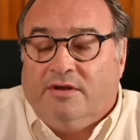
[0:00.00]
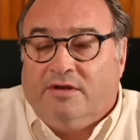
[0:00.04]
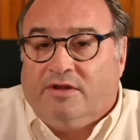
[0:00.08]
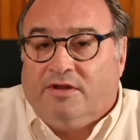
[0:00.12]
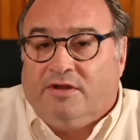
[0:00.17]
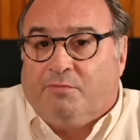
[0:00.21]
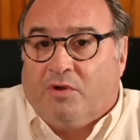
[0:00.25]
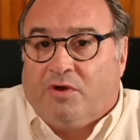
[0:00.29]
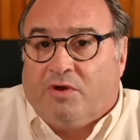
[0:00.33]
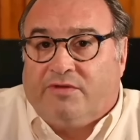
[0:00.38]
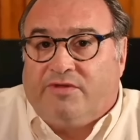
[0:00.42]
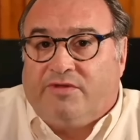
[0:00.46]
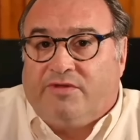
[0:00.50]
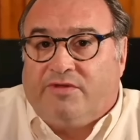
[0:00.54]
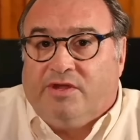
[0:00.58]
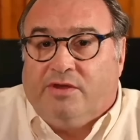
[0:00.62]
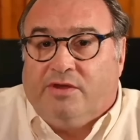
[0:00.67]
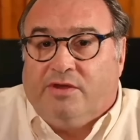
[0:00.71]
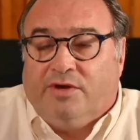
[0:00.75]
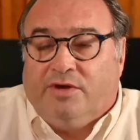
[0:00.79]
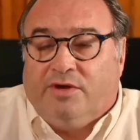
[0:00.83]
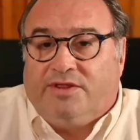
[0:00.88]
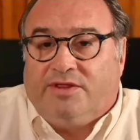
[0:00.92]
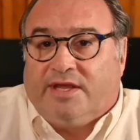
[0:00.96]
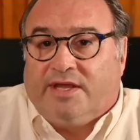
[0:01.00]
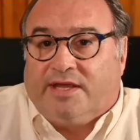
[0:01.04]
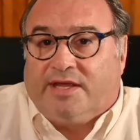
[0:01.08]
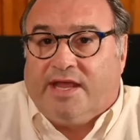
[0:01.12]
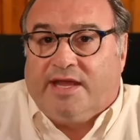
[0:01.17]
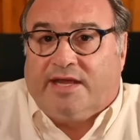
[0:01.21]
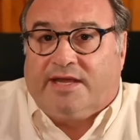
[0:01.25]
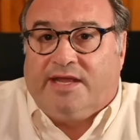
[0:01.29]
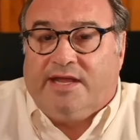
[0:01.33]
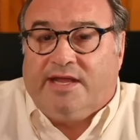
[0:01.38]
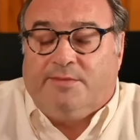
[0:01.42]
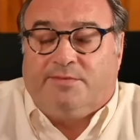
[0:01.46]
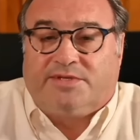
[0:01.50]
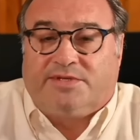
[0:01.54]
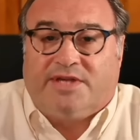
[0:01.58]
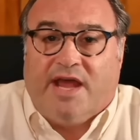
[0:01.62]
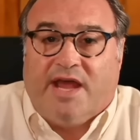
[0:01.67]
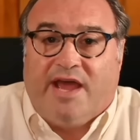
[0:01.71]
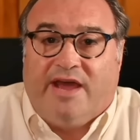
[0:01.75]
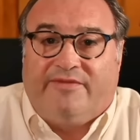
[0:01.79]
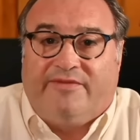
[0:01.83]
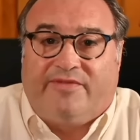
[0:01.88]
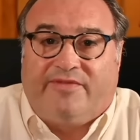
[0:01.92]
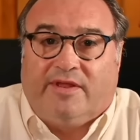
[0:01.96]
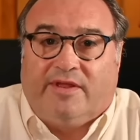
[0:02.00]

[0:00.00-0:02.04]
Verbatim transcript: The birthing unit, they can't keep staff,